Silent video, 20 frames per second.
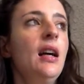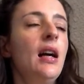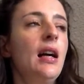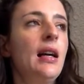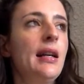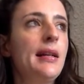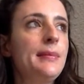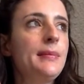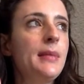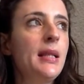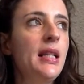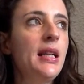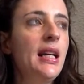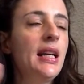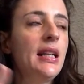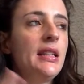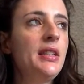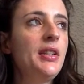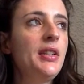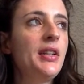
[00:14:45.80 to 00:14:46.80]

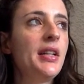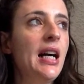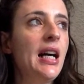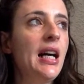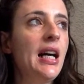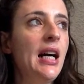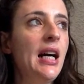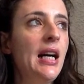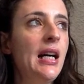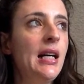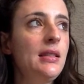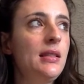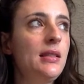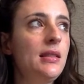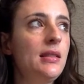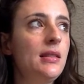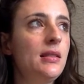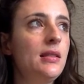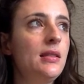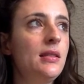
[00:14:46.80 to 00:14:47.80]
And you
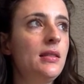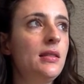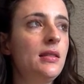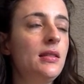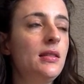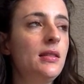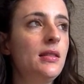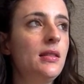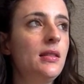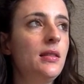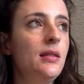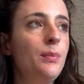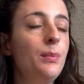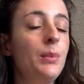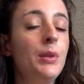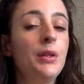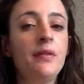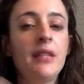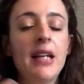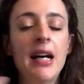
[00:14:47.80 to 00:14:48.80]
can't
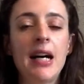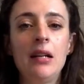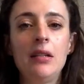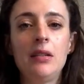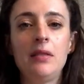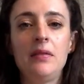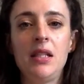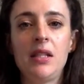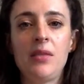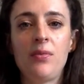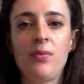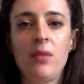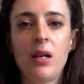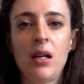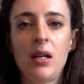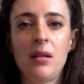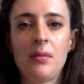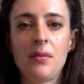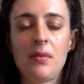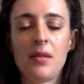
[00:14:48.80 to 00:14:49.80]
move out of these
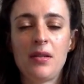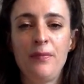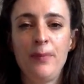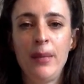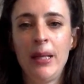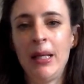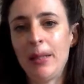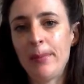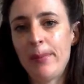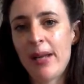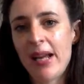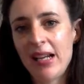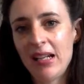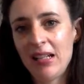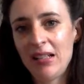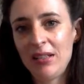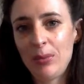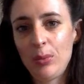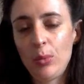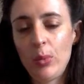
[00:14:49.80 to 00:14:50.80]
realms of being a
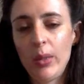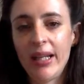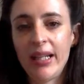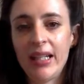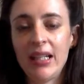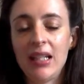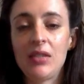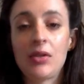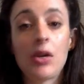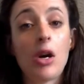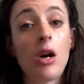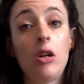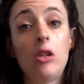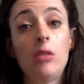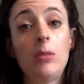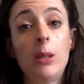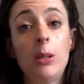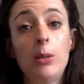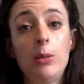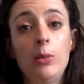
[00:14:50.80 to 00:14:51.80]
man where it's
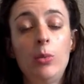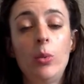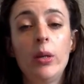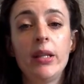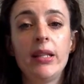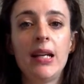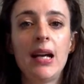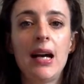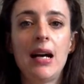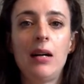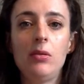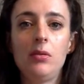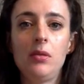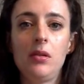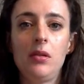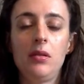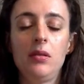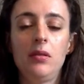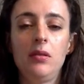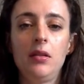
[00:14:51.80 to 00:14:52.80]
horrible
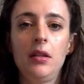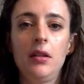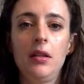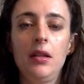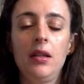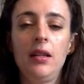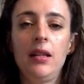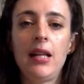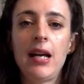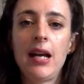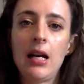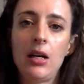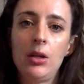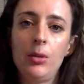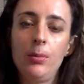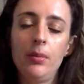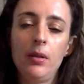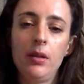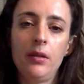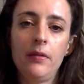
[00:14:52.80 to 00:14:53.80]
without the
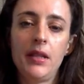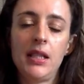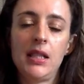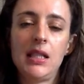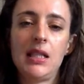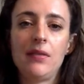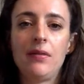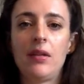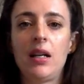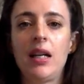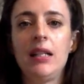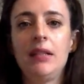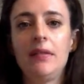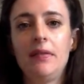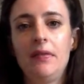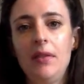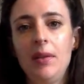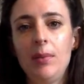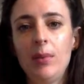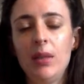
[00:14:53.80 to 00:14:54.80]
help of the divine
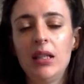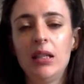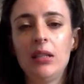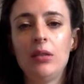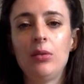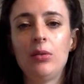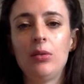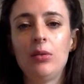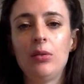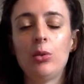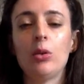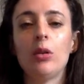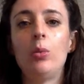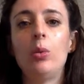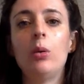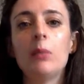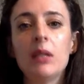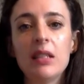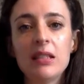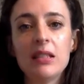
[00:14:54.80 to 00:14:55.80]
feminine or a
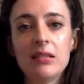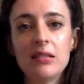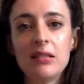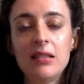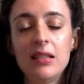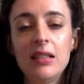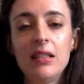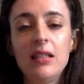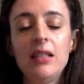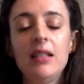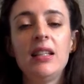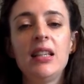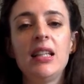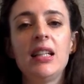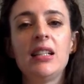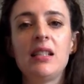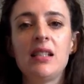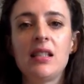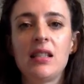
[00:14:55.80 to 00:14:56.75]
woman. You